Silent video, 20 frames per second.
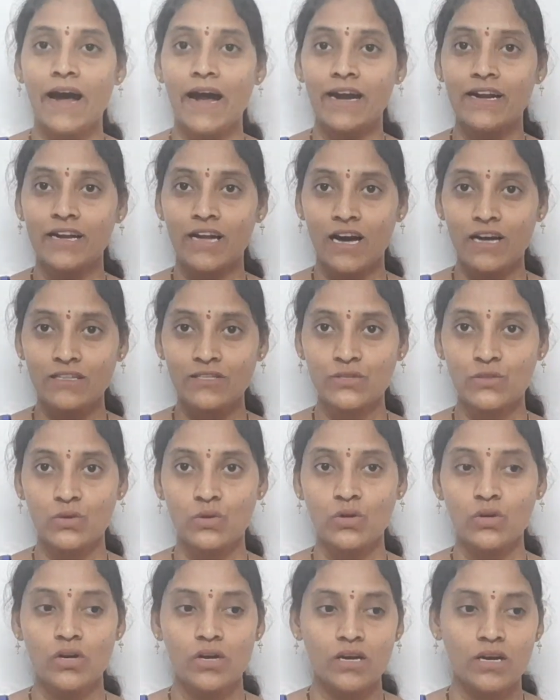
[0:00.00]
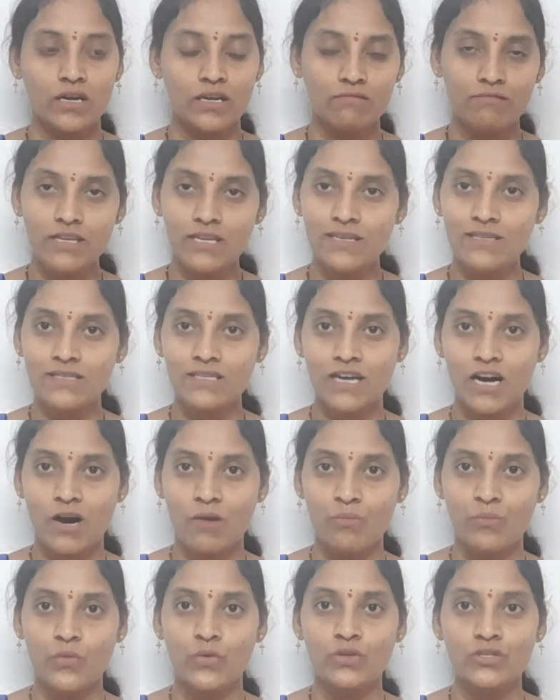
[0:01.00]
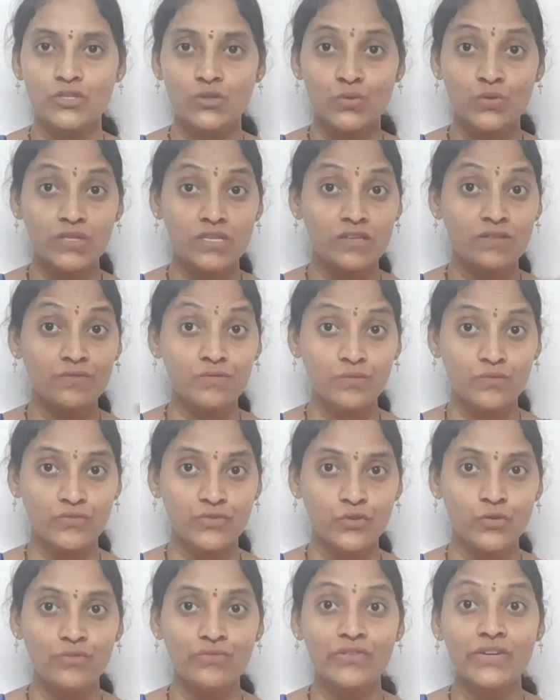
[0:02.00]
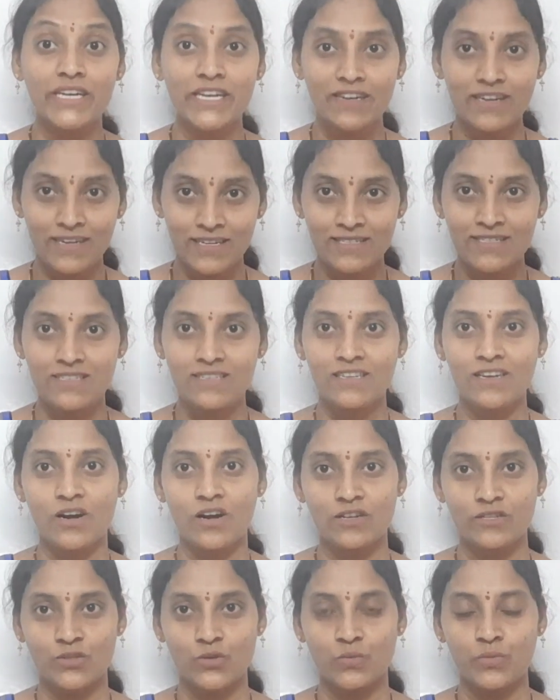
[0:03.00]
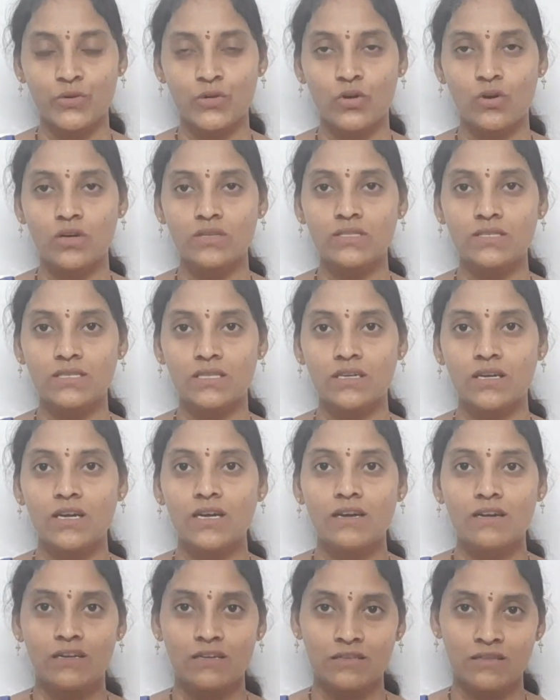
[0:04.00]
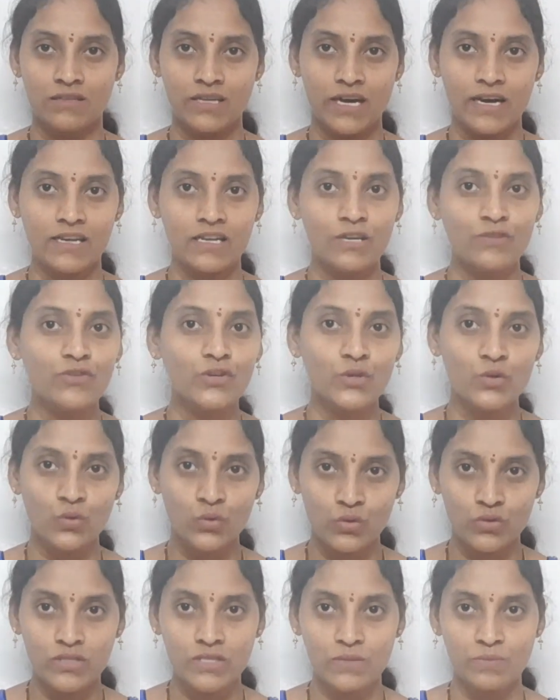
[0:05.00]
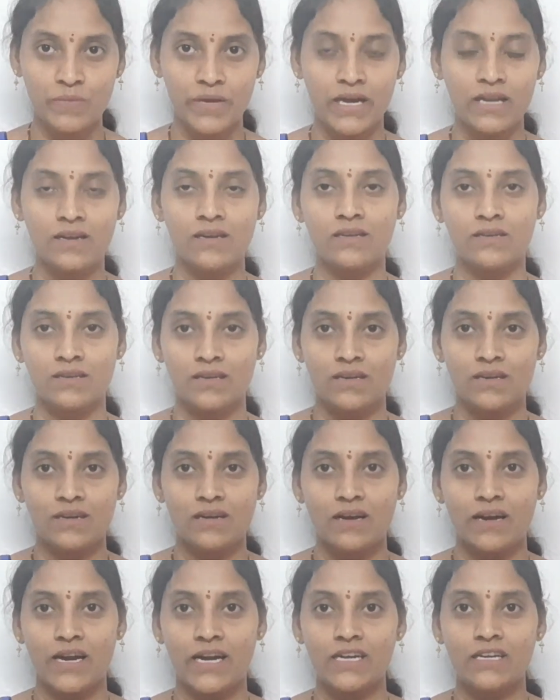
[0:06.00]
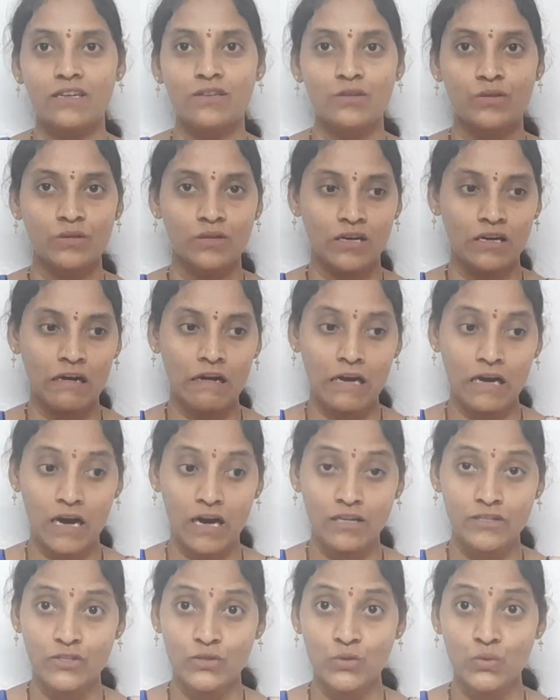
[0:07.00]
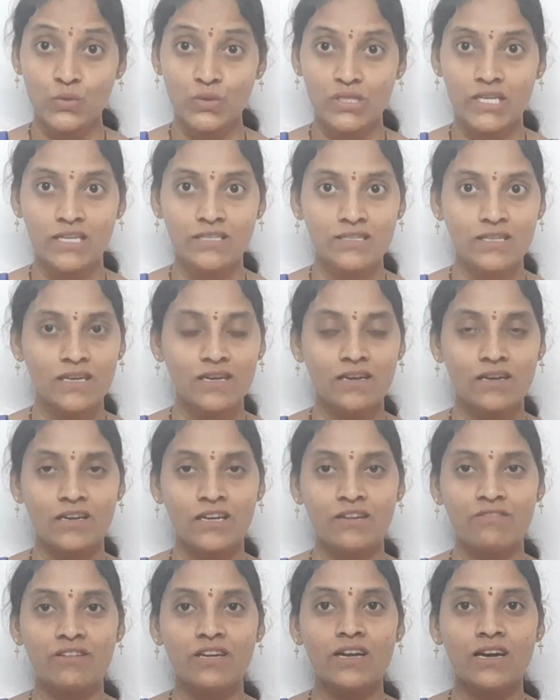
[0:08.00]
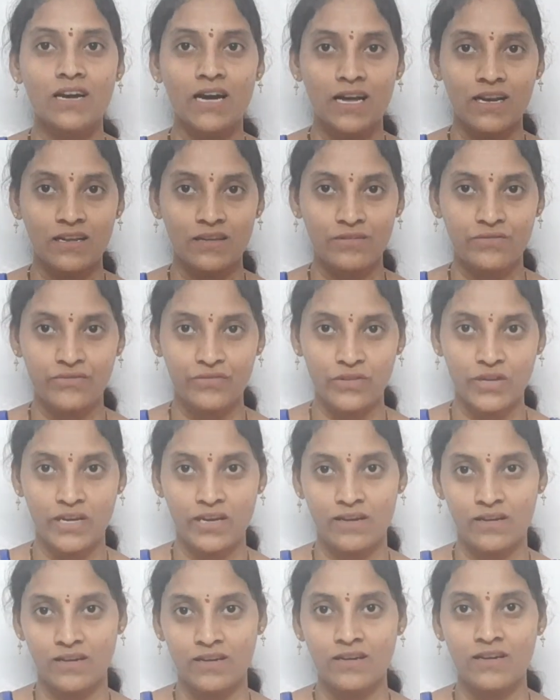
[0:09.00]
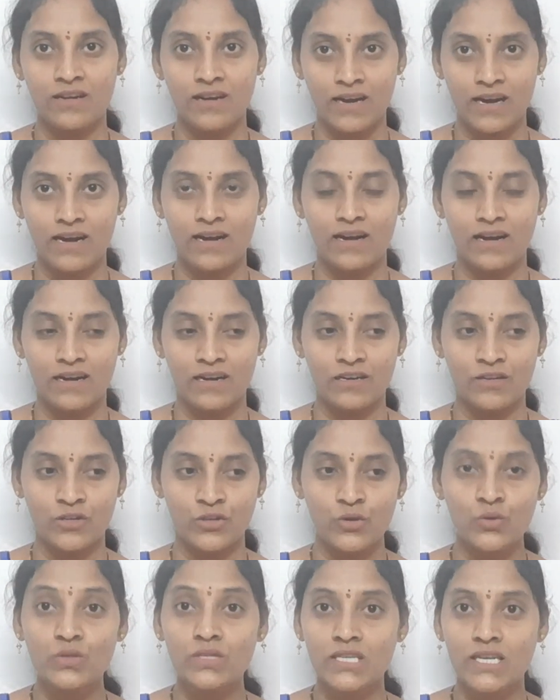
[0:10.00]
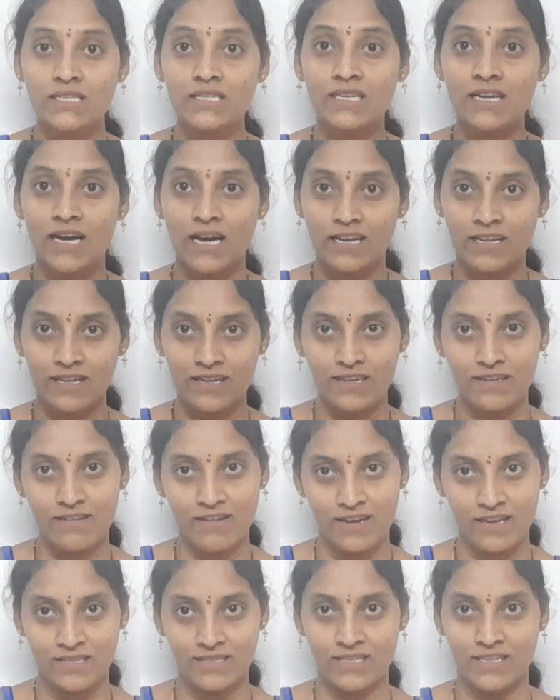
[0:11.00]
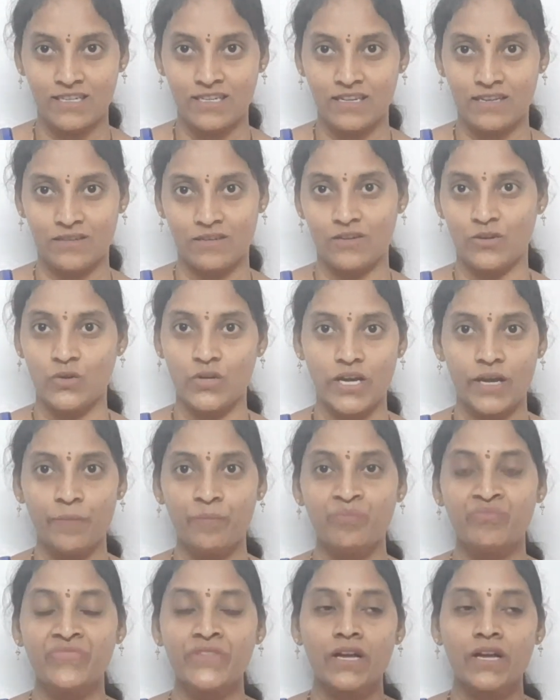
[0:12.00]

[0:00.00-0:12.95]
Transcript: And also these compounds used in few food industry also, because they are giving good smell, and also used as a giving colorful used as a coloring agent, okay?